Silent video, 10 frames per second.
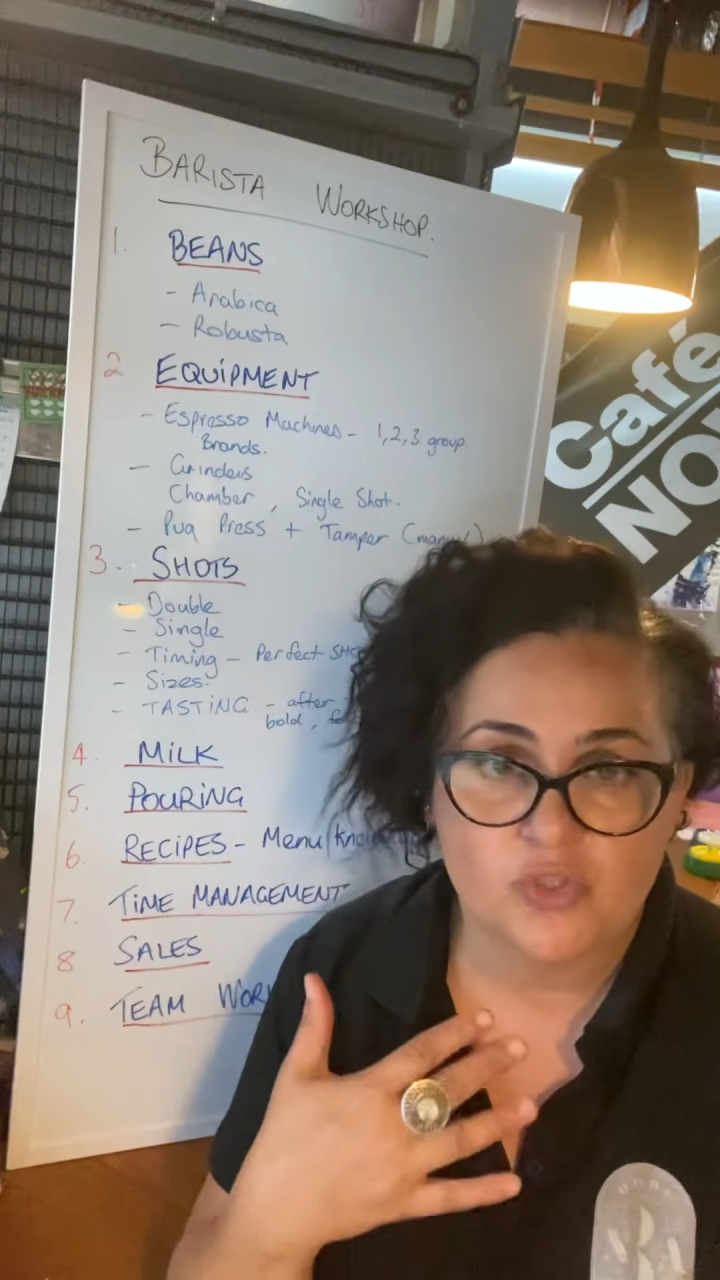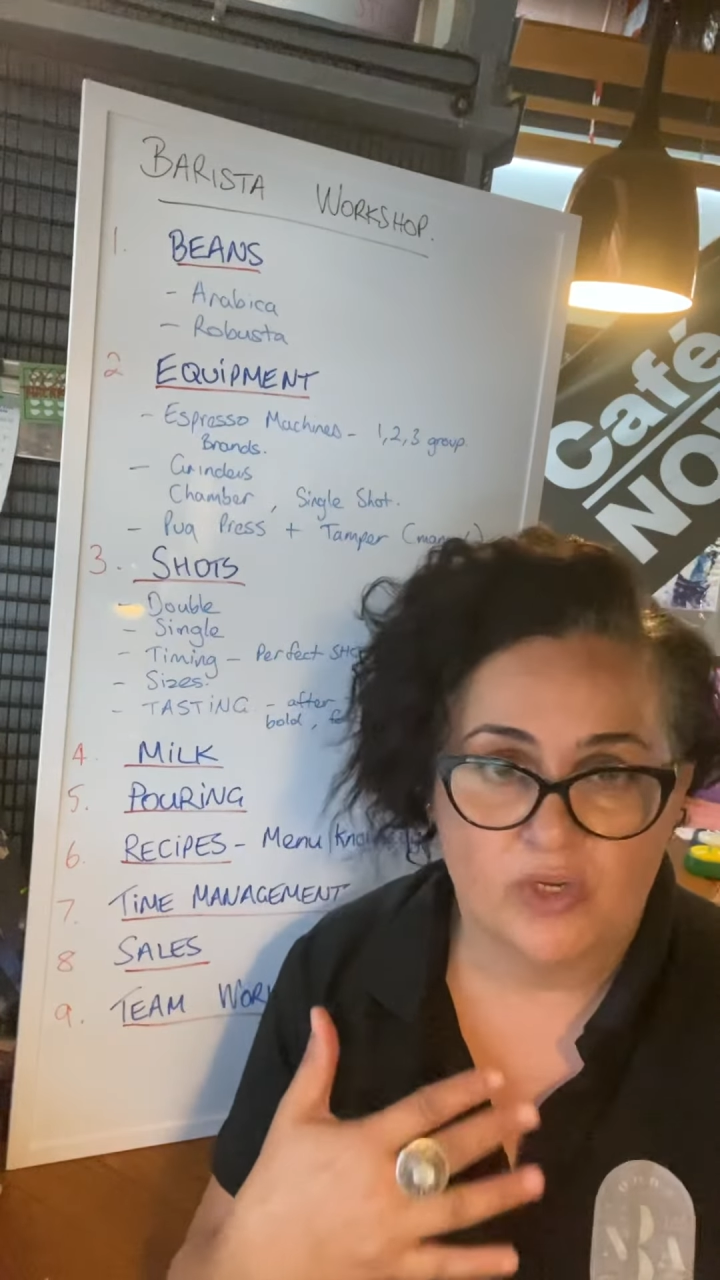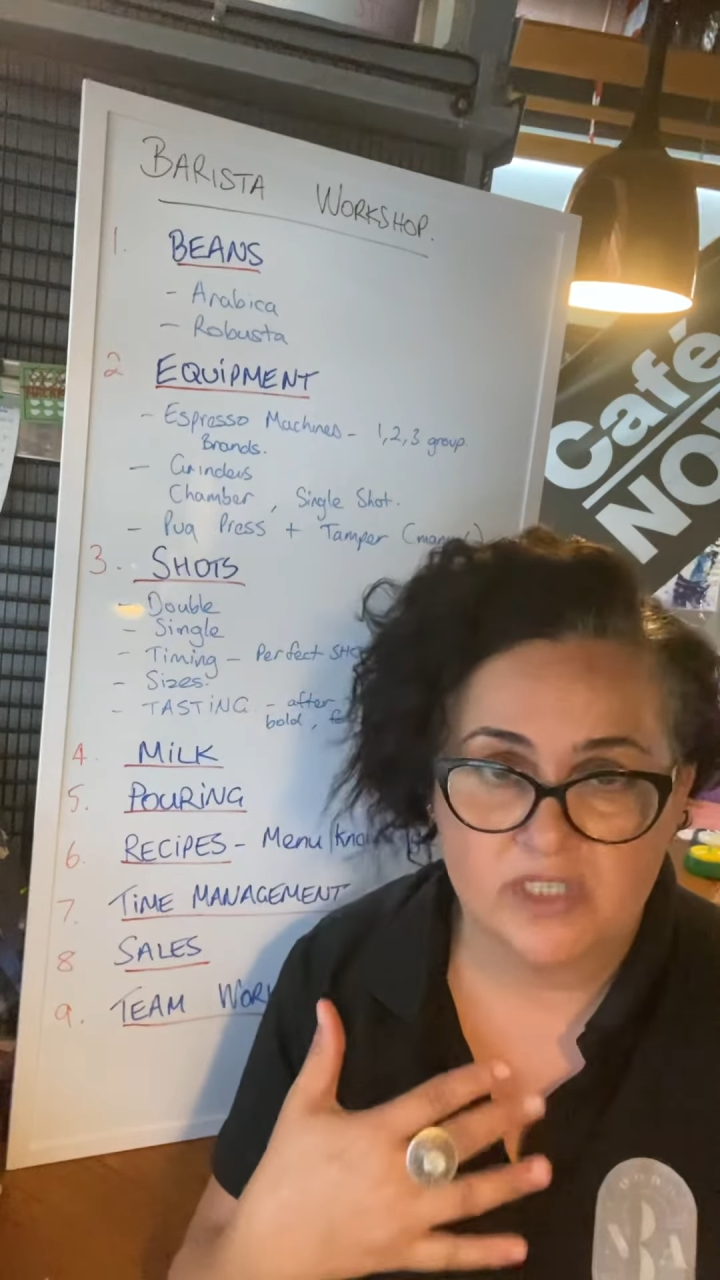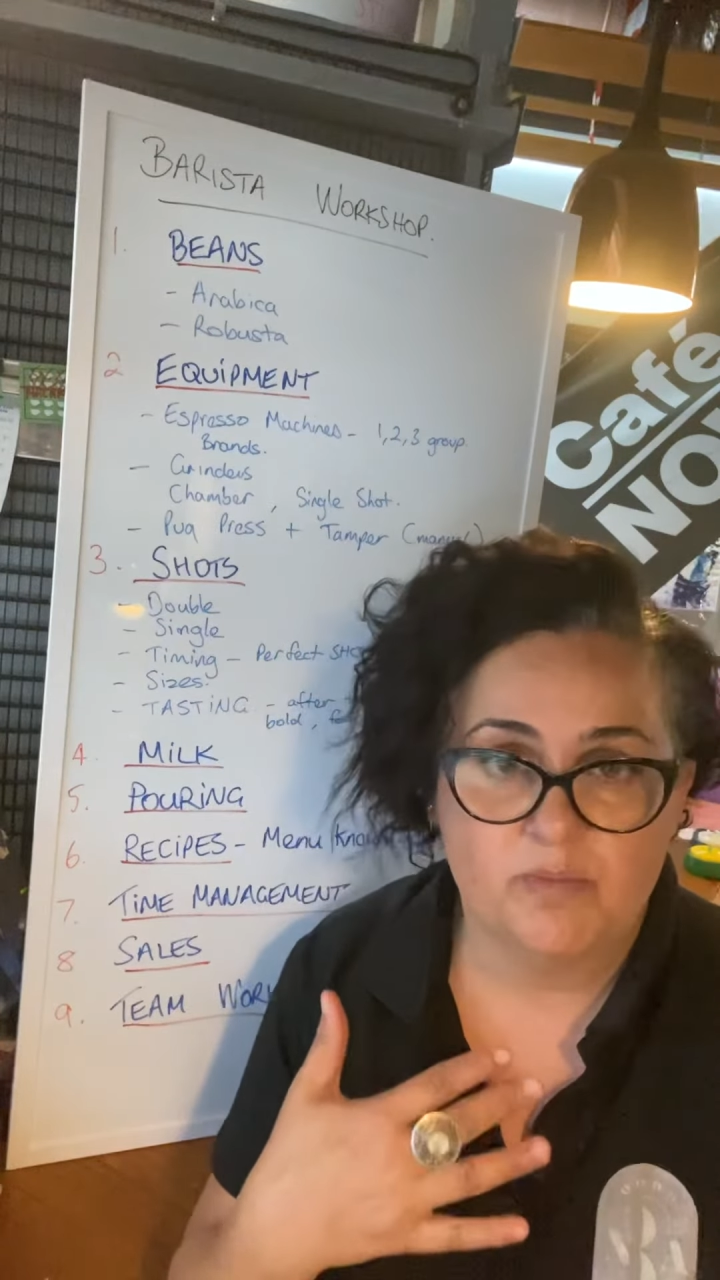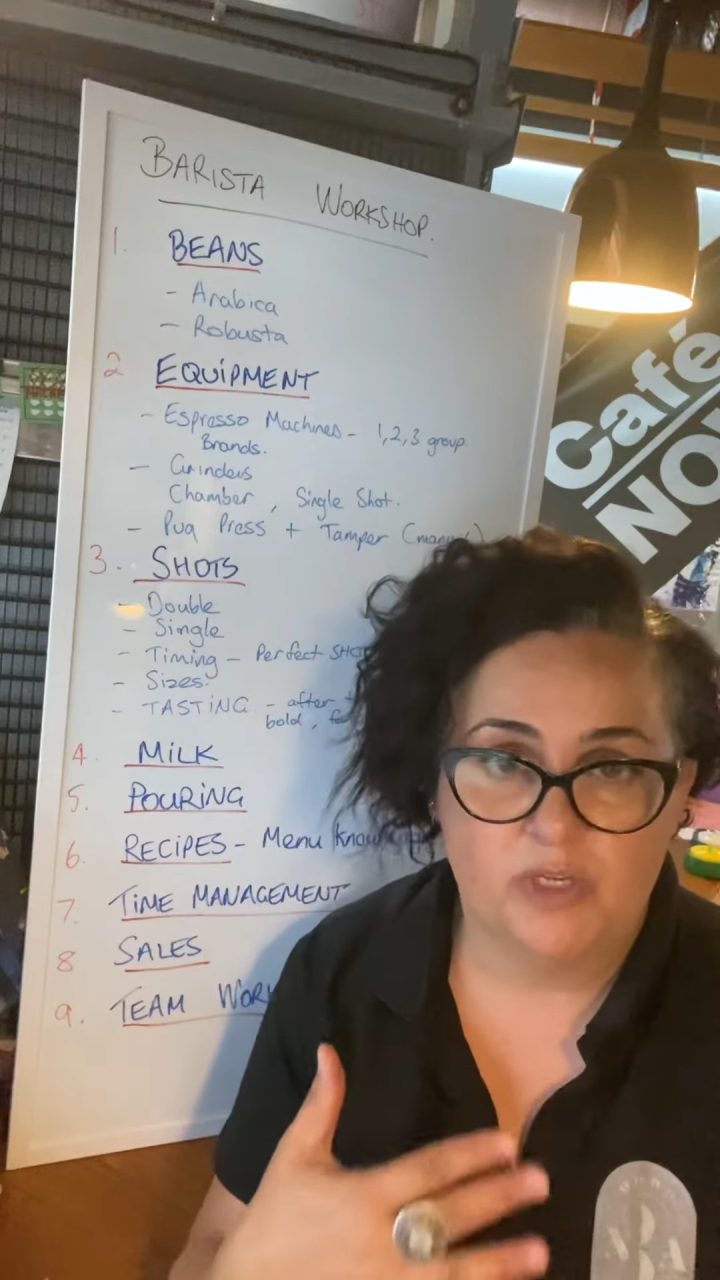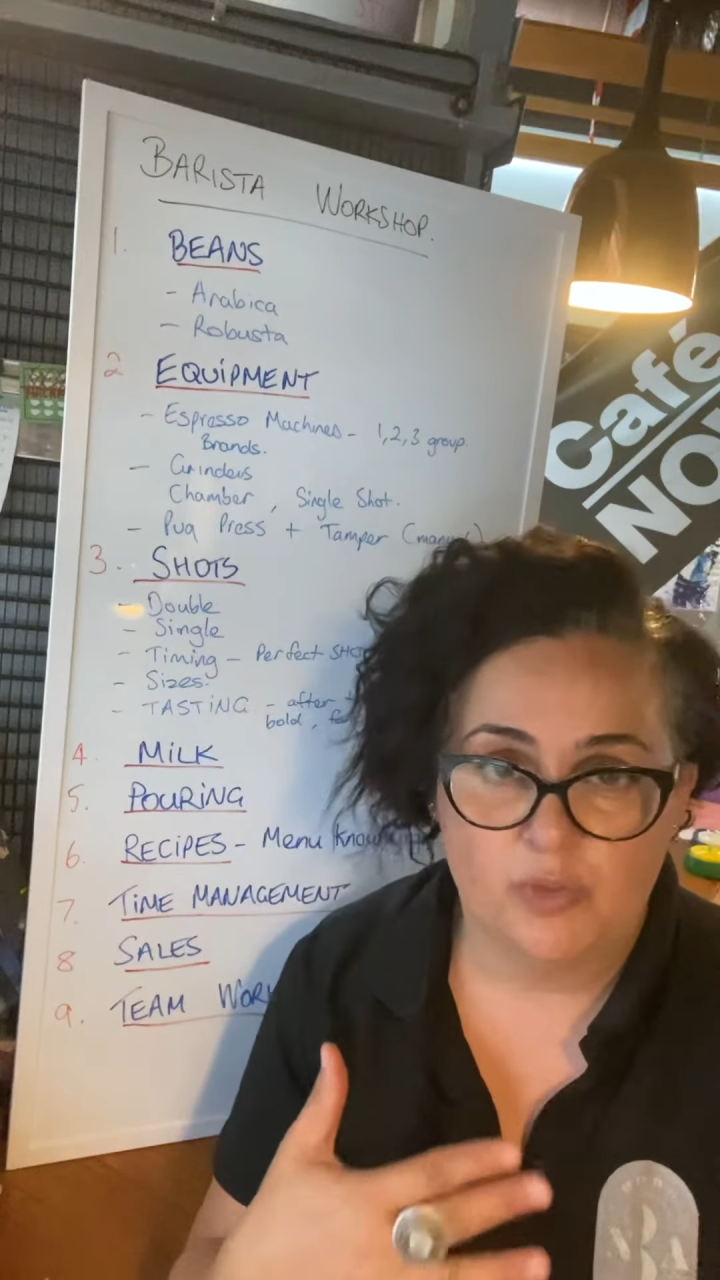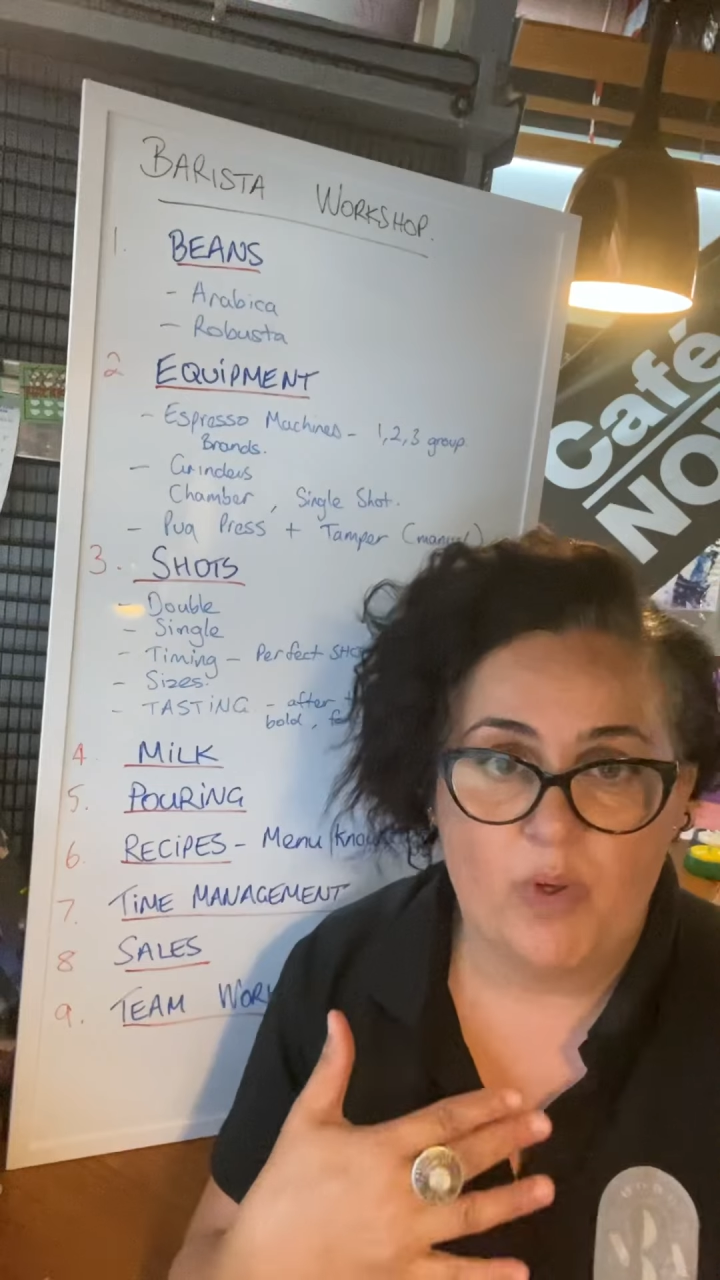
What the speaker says: Trust me, you